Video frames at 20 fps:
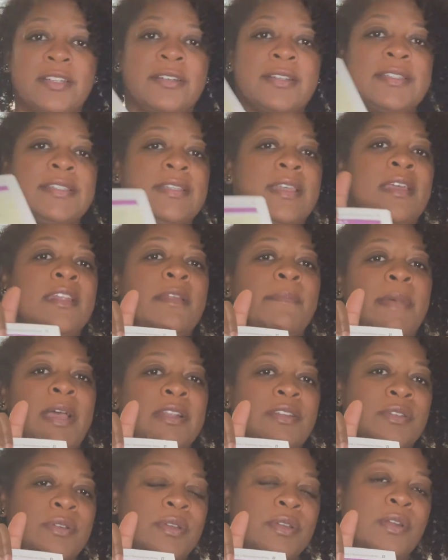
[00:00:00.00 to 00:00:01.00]
excited about
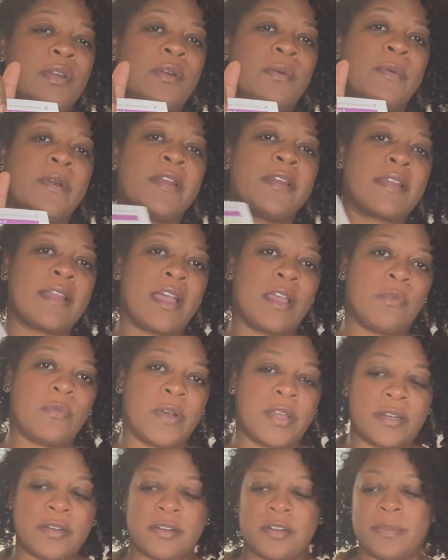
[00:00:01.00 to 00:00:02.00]
doing her work, I
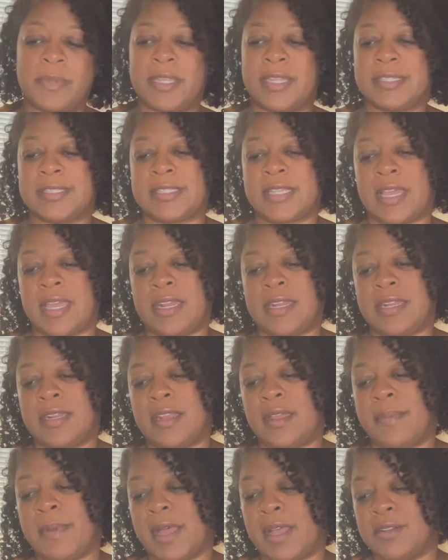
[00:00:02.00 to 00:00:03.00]
want her to be excited
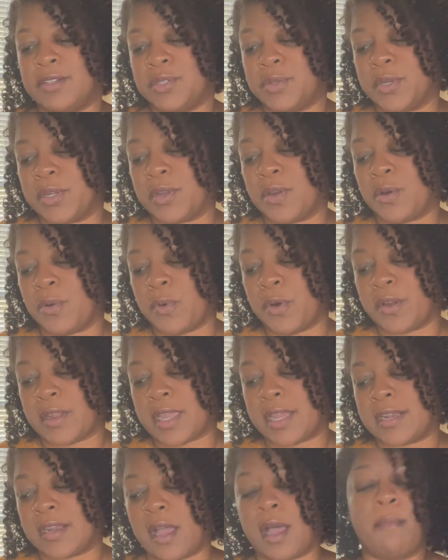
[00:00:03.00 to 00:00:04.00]
about doing her work
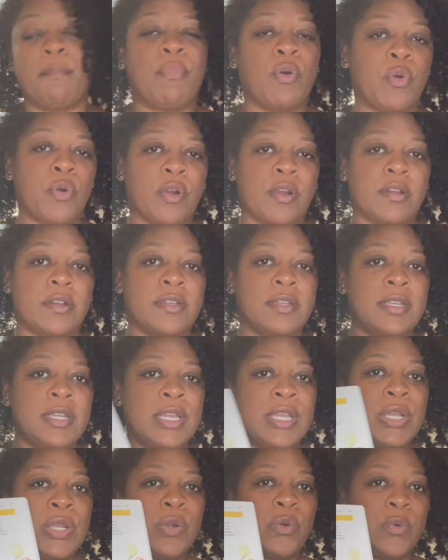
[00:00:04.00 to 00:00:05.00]
and not bored
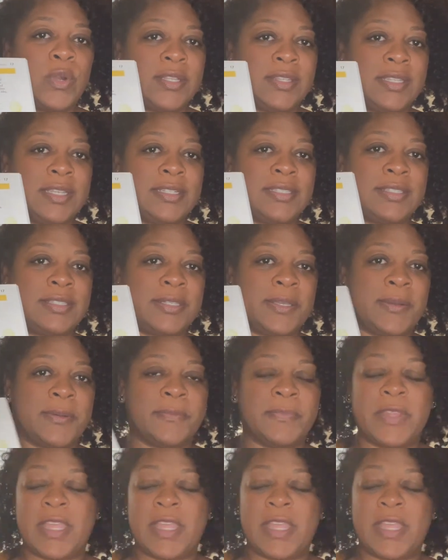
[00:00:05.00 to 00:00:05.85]
with it. So